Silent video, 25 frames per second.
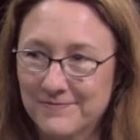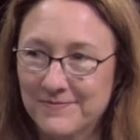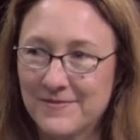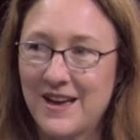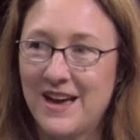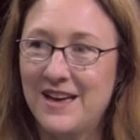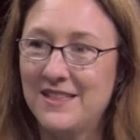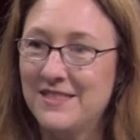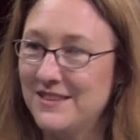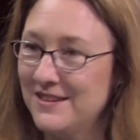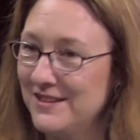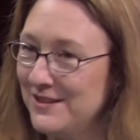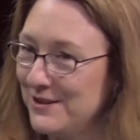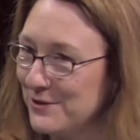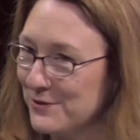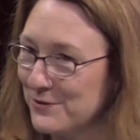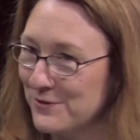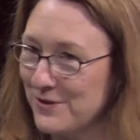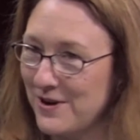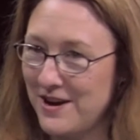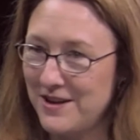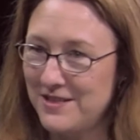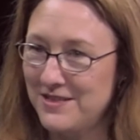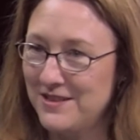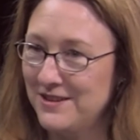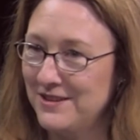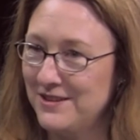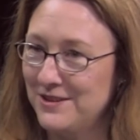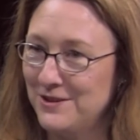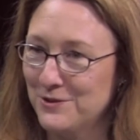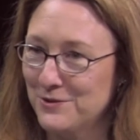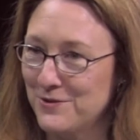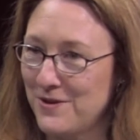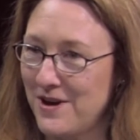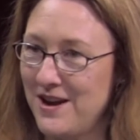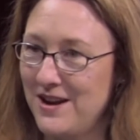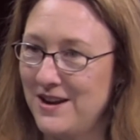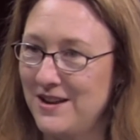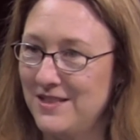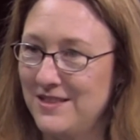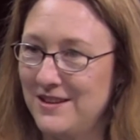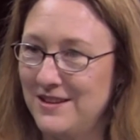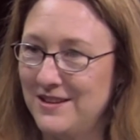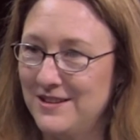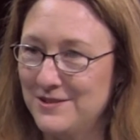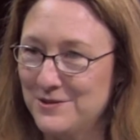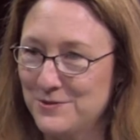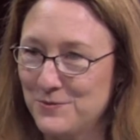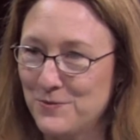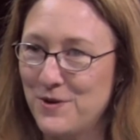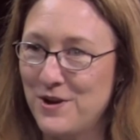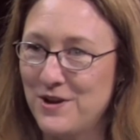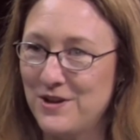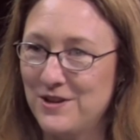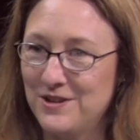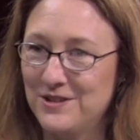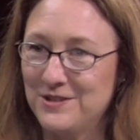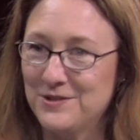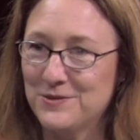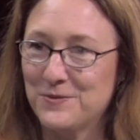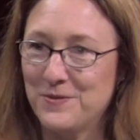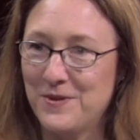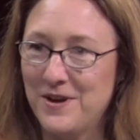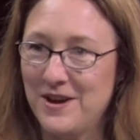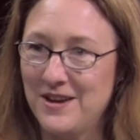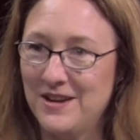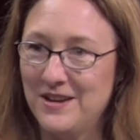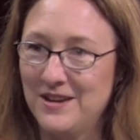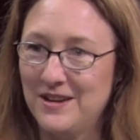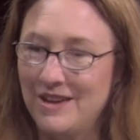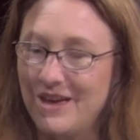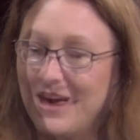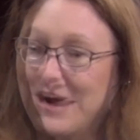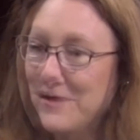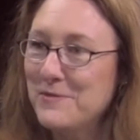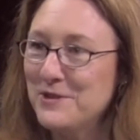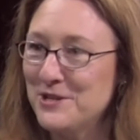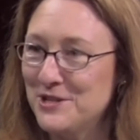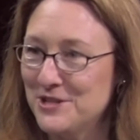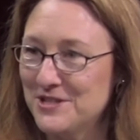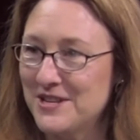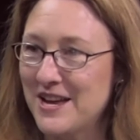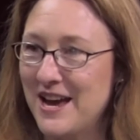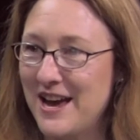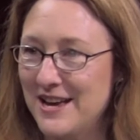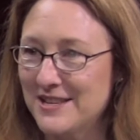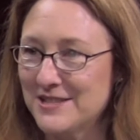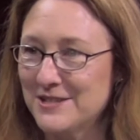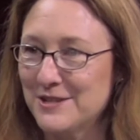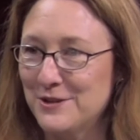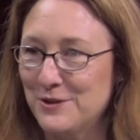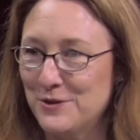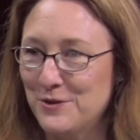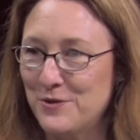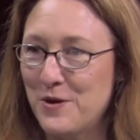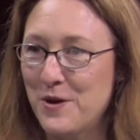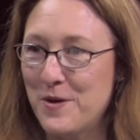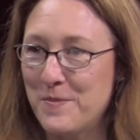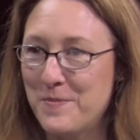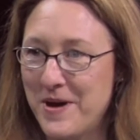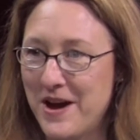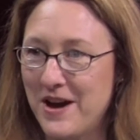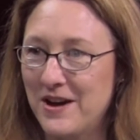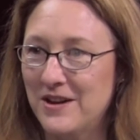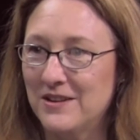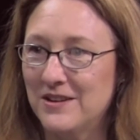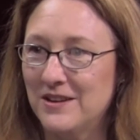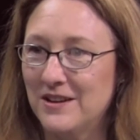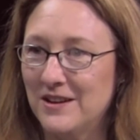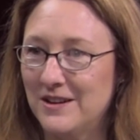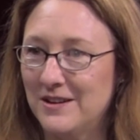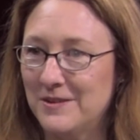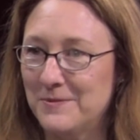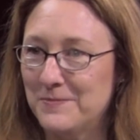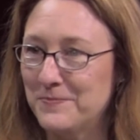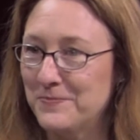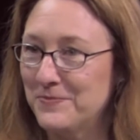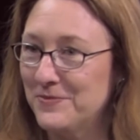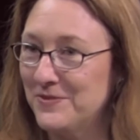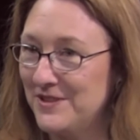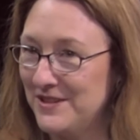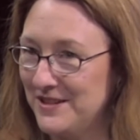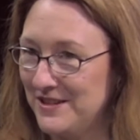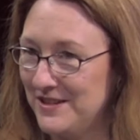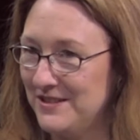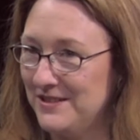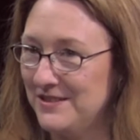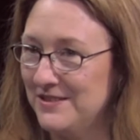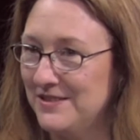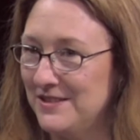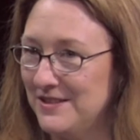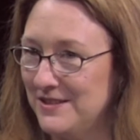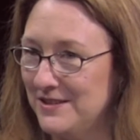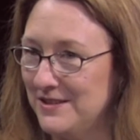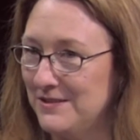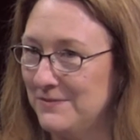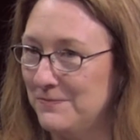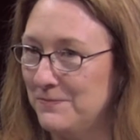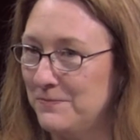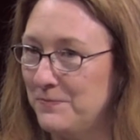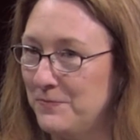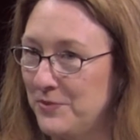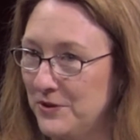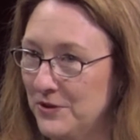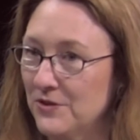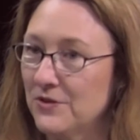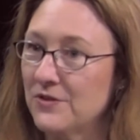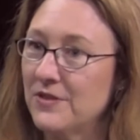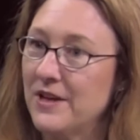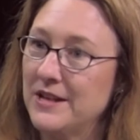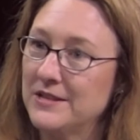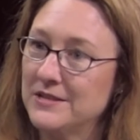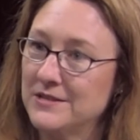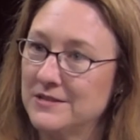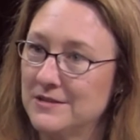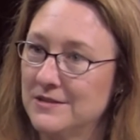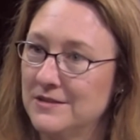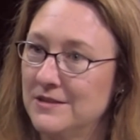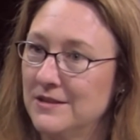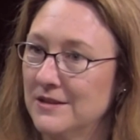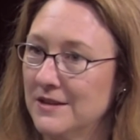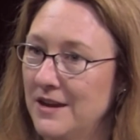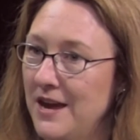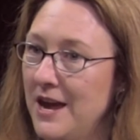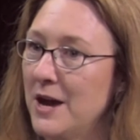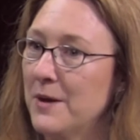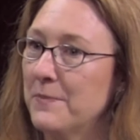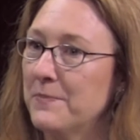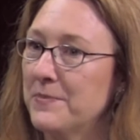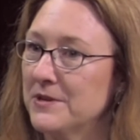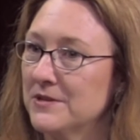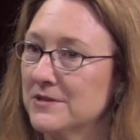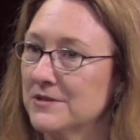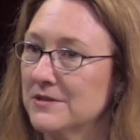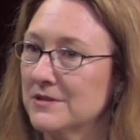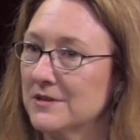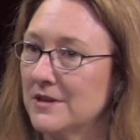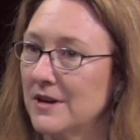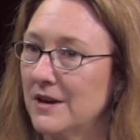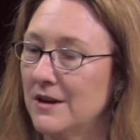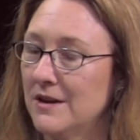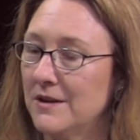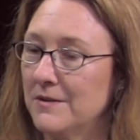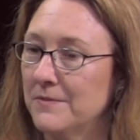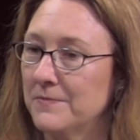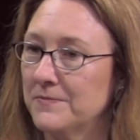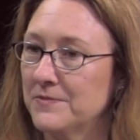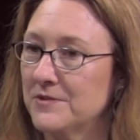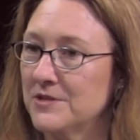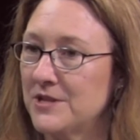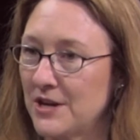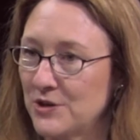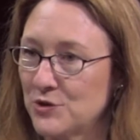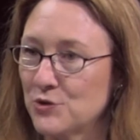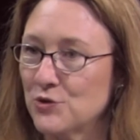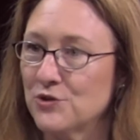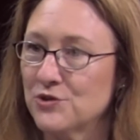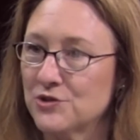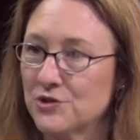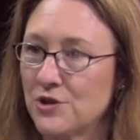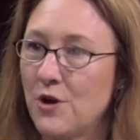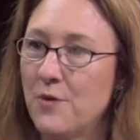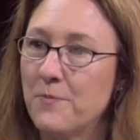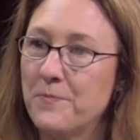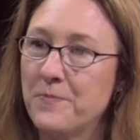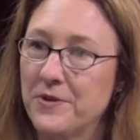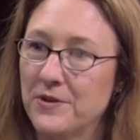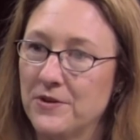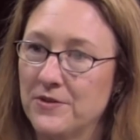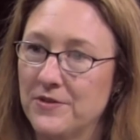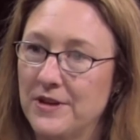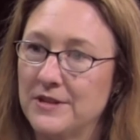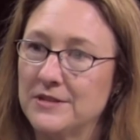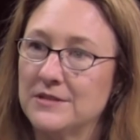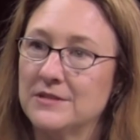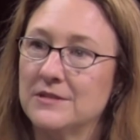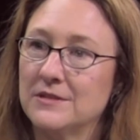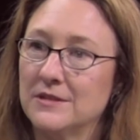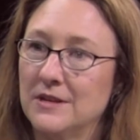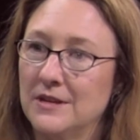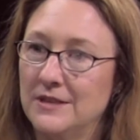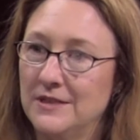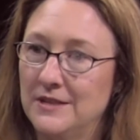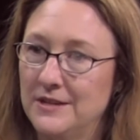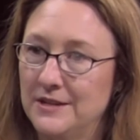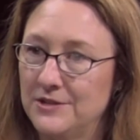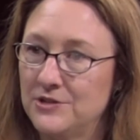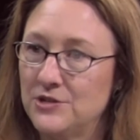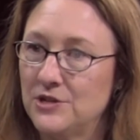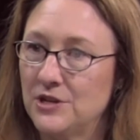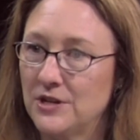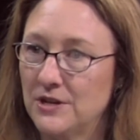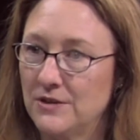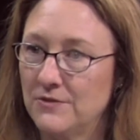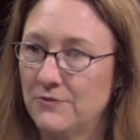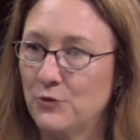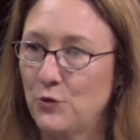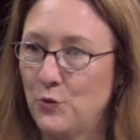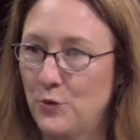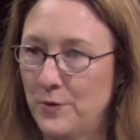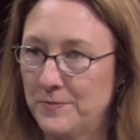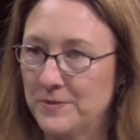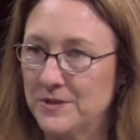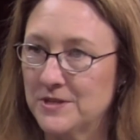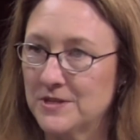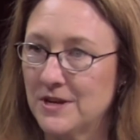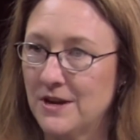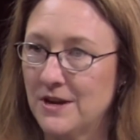I think you're right. I think it's well on its way. Let me just ask you about the bill that's the campus sexual assault bill that's in the Agenda for Women's